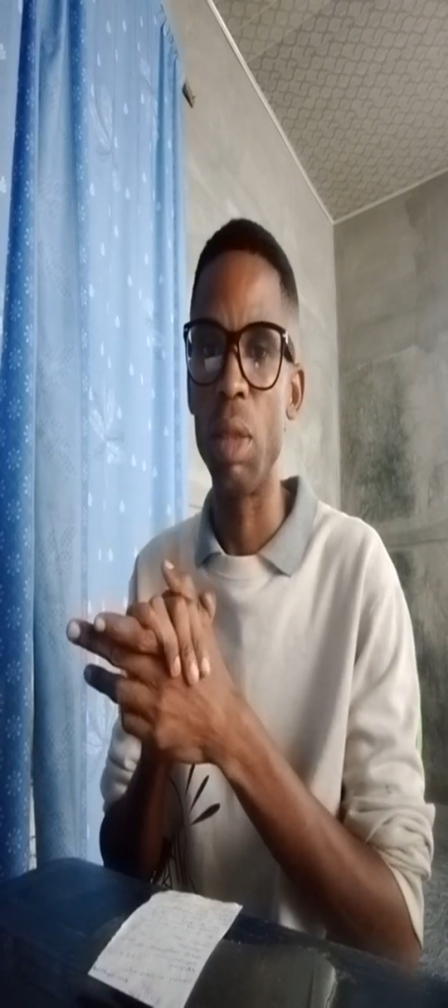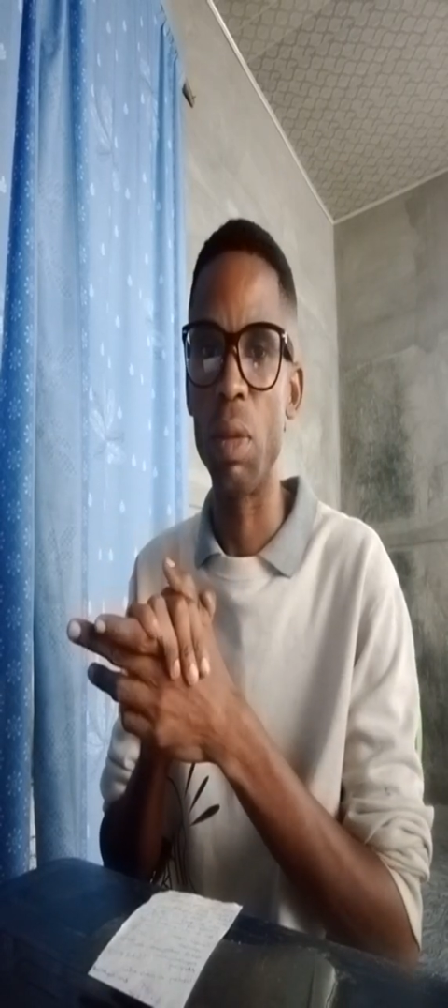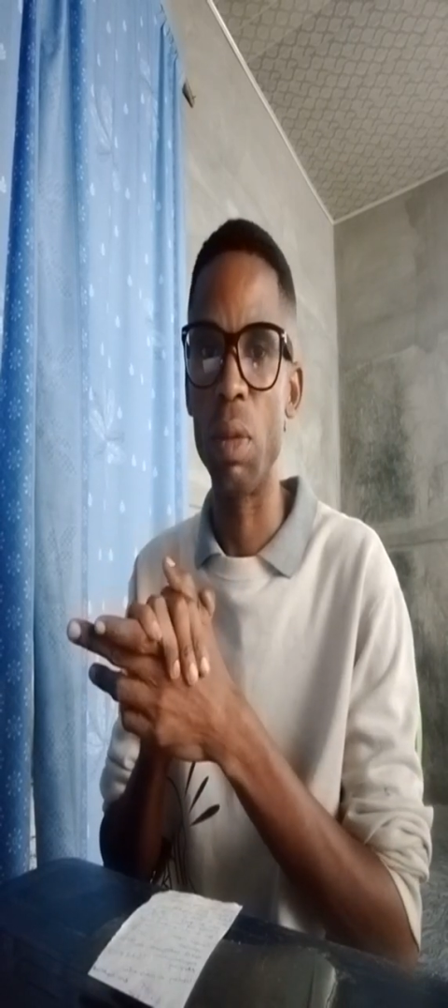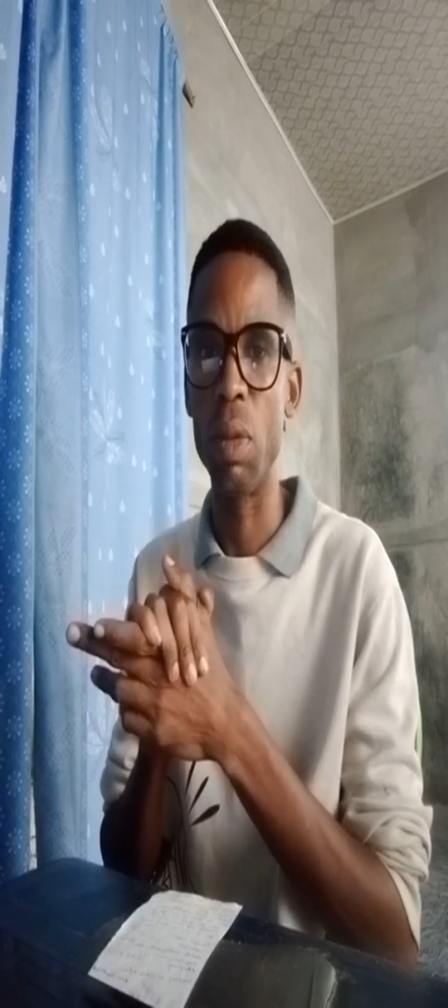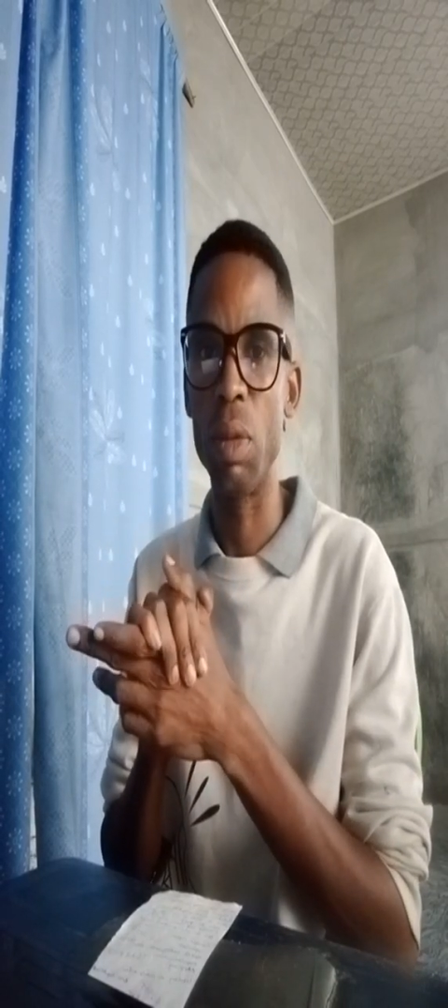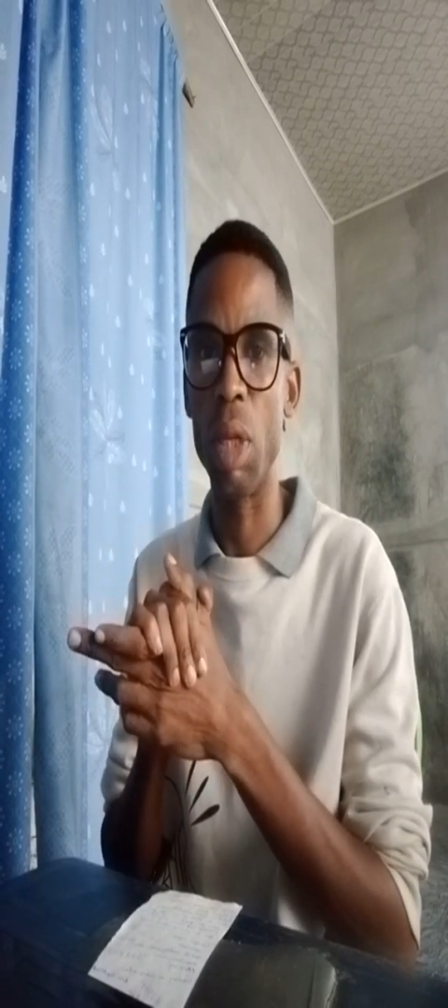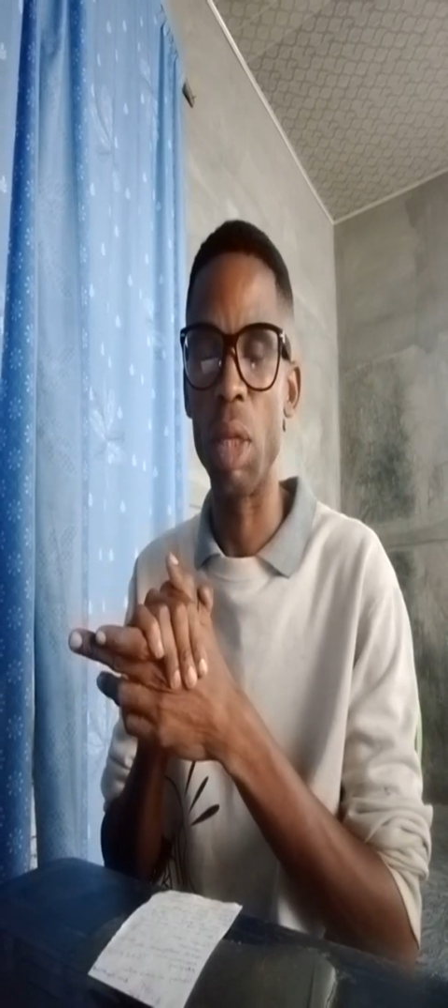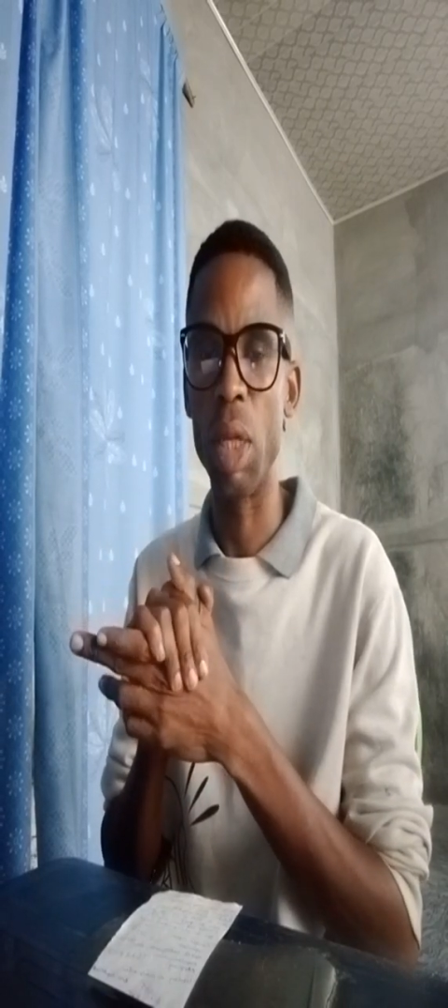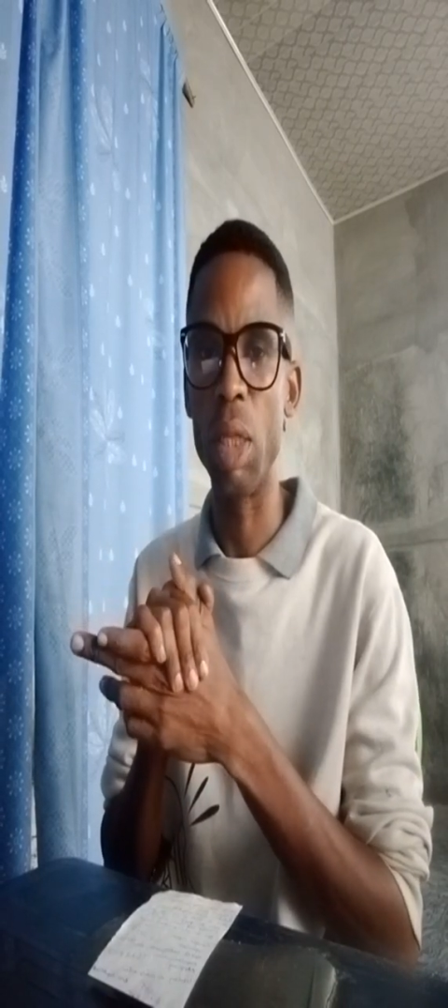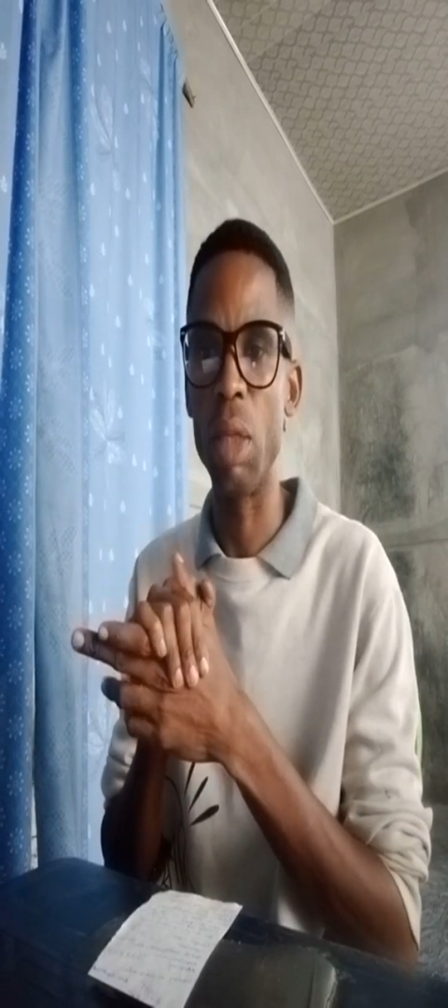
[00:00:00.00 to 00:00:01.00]
to
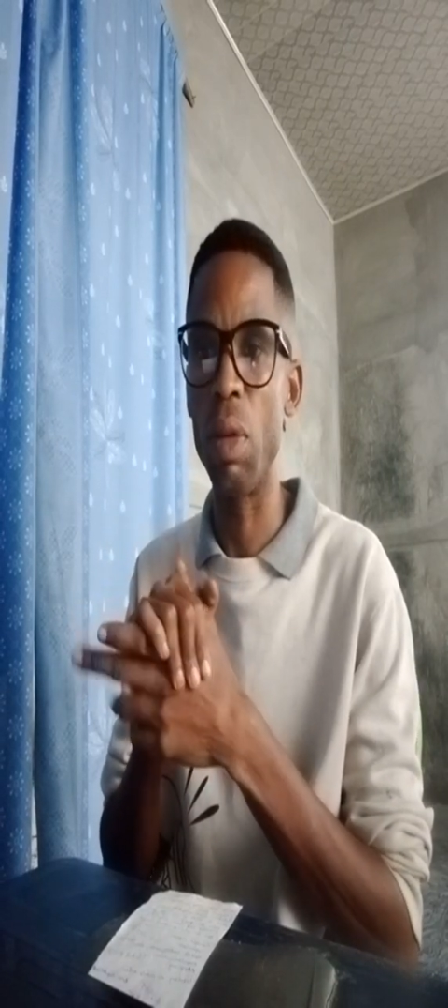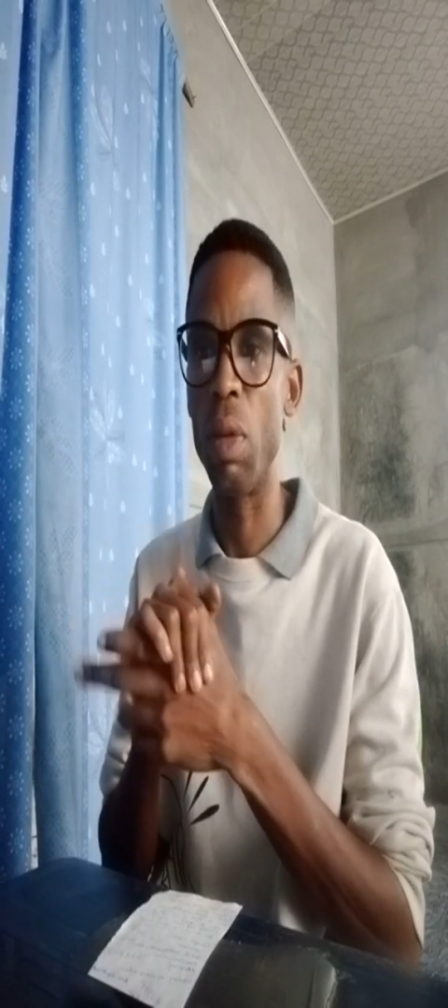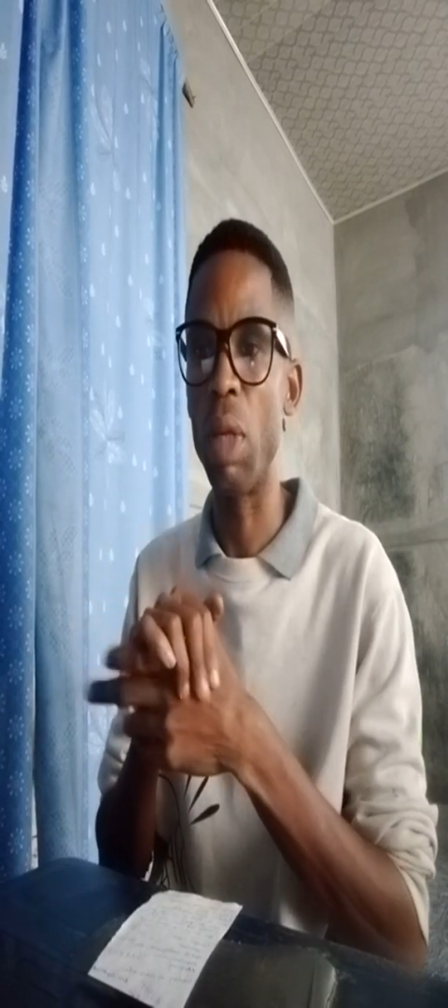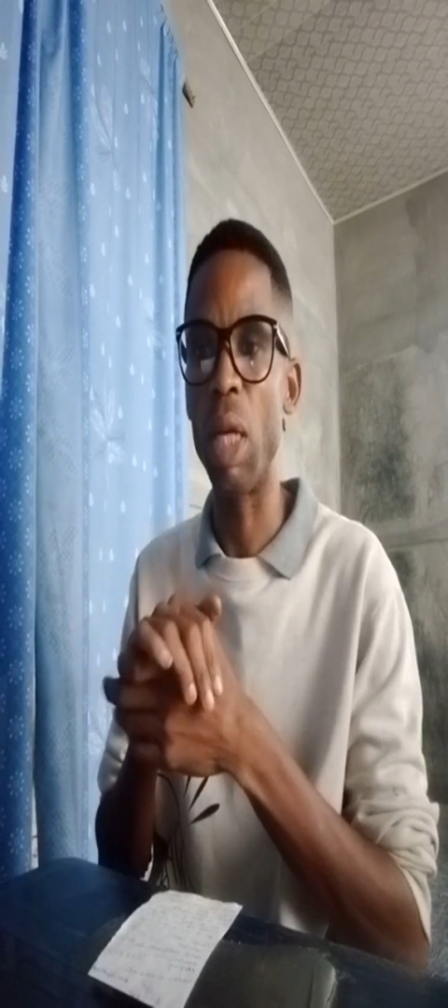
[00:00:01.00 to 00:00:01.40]
get the loan.